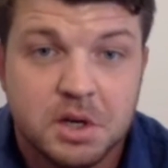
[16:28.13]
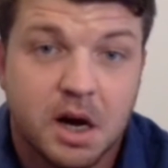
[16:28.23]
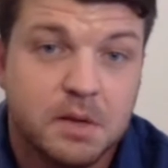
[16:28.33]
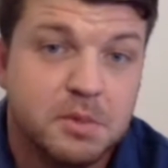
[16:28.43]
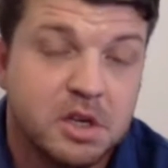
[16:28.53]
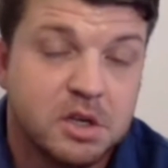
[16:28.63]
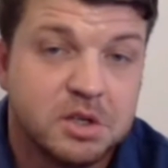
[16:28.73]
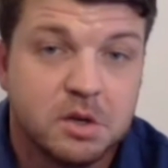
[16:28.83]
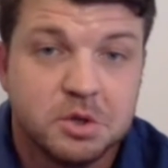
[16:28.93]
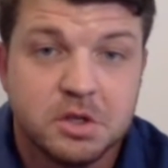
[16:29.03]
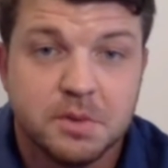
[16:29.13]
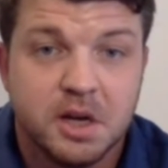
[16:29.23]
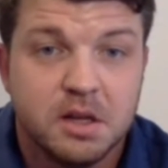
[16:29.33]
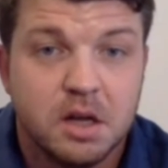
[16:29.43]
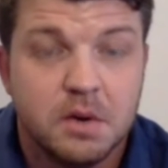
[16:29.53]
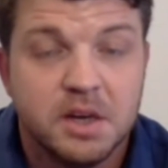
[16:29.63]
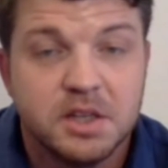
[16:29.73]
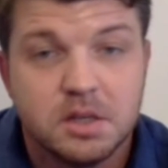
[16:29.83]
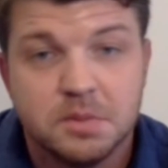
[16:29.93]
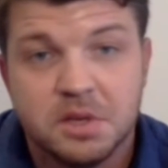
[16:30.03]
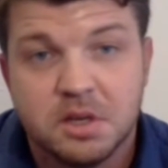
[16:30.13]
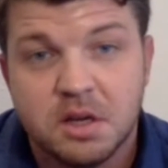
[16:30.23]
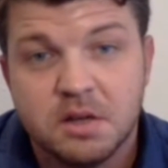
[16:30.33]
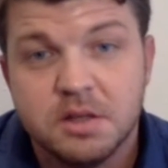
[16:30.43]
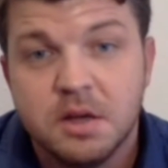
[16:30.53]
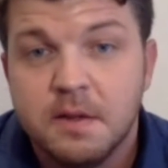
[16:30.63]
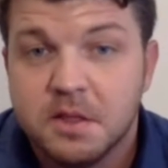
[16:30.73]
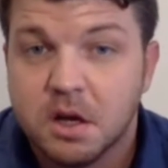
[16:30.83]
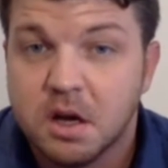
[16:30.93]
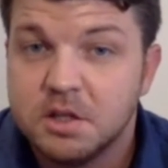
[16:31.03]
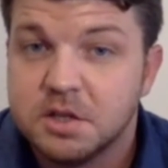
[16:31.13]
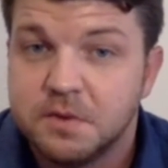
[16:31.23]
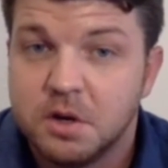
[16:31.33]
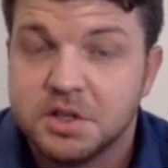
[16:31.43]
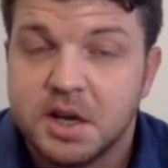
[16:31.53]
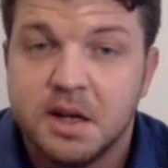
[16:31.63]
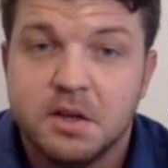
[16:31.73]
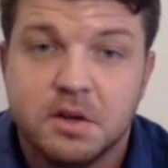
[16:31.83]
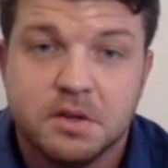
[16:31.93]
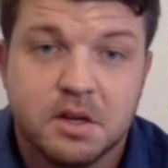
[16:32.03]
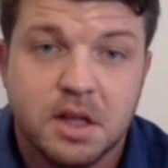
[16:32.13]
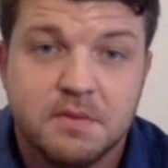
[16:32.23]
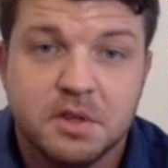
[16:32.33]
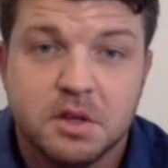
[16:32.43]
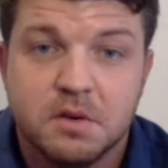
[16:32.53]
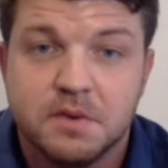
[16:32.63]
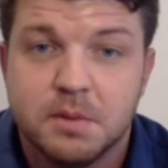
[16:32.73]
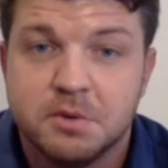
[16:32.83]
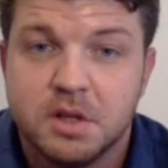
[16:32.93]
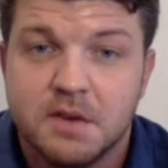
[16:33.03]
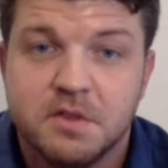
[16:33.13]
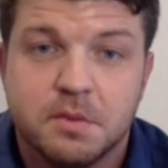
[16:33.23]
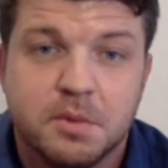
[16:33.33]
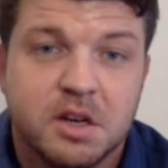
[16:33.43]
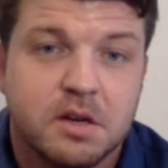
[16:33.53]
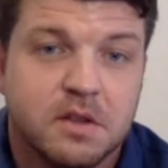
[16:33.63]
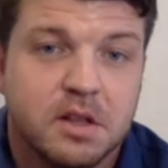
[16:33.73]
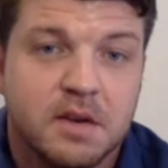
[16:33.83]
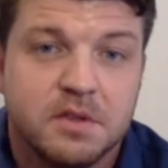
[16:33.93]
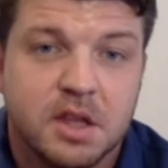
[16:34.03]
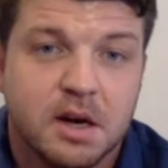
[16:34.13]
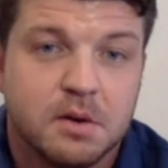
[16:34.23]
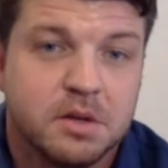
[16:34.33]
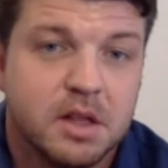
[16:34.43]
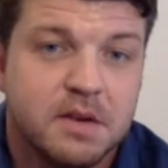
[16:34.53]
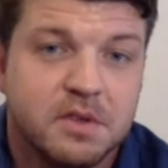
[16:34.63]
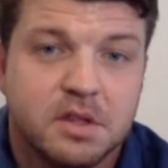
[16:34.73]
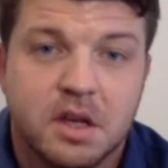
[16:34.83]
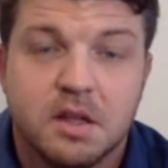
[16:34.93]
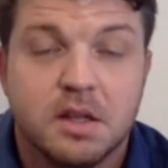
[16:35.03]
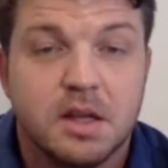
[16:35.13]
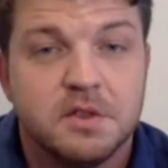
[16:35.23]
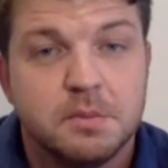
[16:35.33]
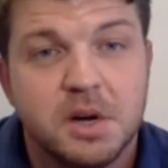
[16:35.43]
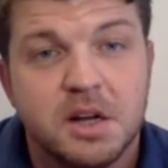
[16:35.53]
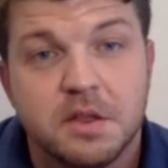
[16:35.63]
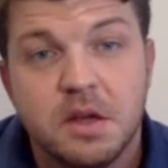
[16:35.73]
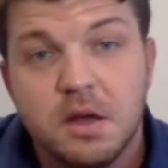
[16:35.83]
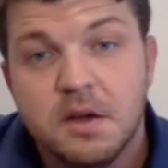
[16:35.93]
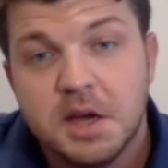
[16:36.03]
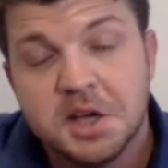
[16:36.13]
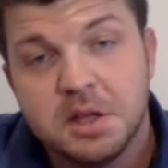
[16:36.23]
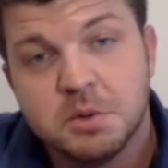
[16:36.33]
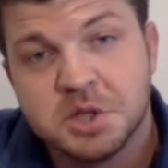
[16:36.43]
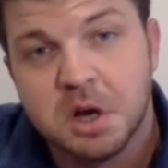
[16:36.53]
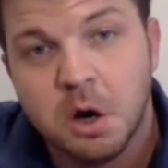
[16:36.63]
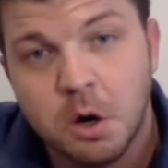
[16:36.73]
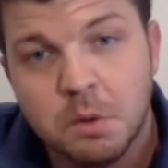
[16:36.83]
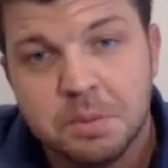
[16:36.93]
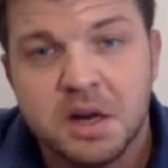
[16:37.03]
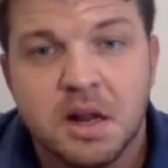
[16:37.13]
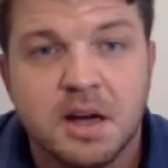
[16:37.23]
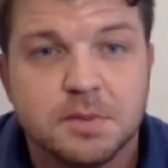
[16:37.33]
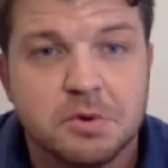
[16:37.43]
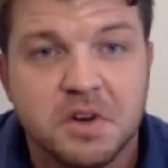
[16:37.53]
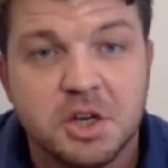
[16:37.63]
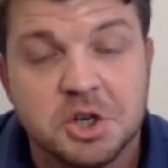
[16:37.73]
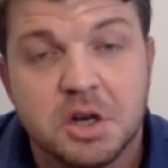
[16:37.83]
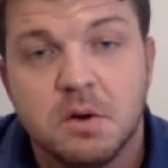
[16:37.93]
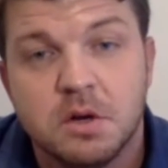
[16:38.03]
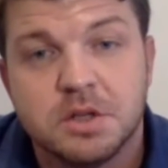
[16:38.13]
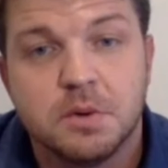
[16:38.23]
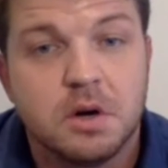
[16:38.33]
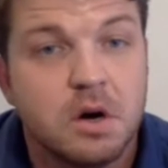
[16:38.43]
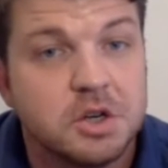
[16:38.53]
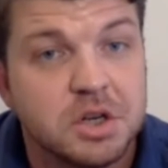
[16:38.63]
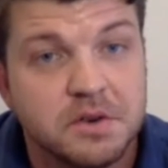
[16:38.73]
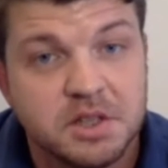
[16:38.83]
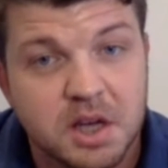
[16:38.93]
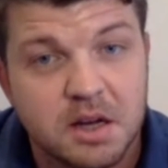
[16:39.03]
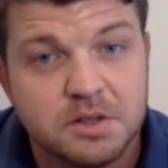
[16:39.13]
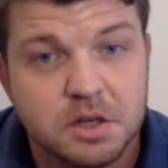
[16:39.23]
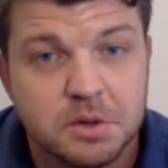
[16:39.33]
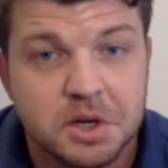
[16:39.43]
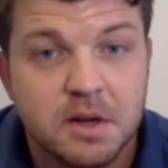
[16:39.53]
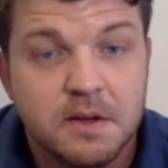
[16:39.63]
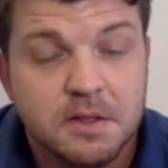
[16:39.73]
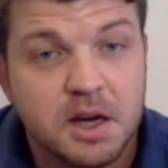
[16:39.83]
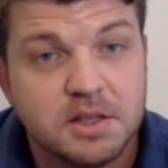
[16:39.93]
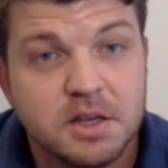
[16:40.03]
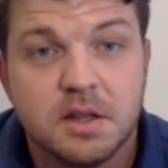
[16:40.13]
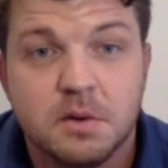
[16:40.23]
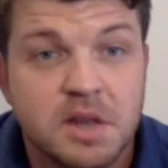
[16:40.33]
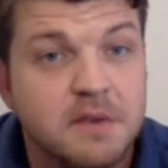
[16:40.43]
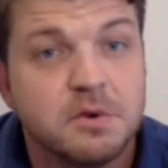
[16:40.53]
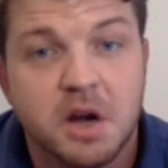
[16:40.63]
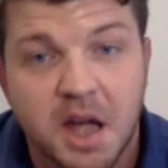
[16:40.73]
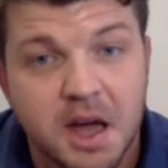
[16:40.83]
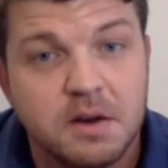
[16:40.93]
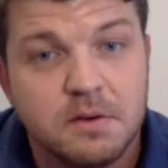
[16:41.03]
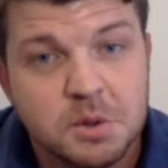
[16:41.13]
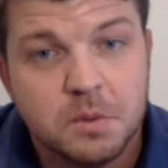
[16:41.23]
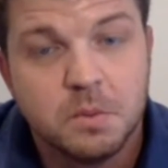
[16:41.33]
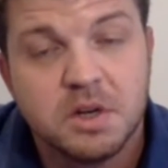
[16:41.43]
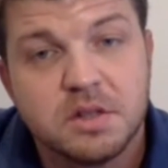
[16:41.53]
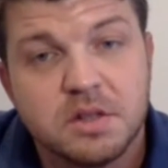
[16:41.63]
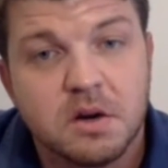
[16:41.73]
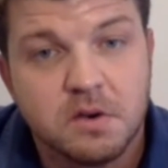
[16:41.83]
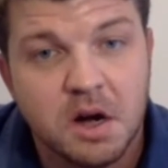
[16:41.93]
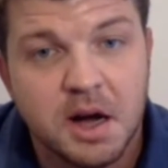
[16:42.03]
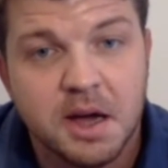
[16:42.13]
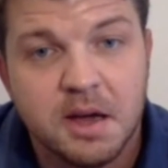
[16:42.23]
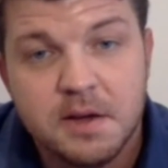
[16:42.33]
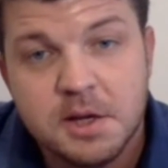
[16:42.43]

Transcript: Nine million soldiers, by a low estimate, killed. The guns fall silent on the 11th of November, 11th minute of the 11th hour, the 11th day, the 11th month. And there was a hope and an aspiration and also a cautionary tale to it. The idea that never again was the cry.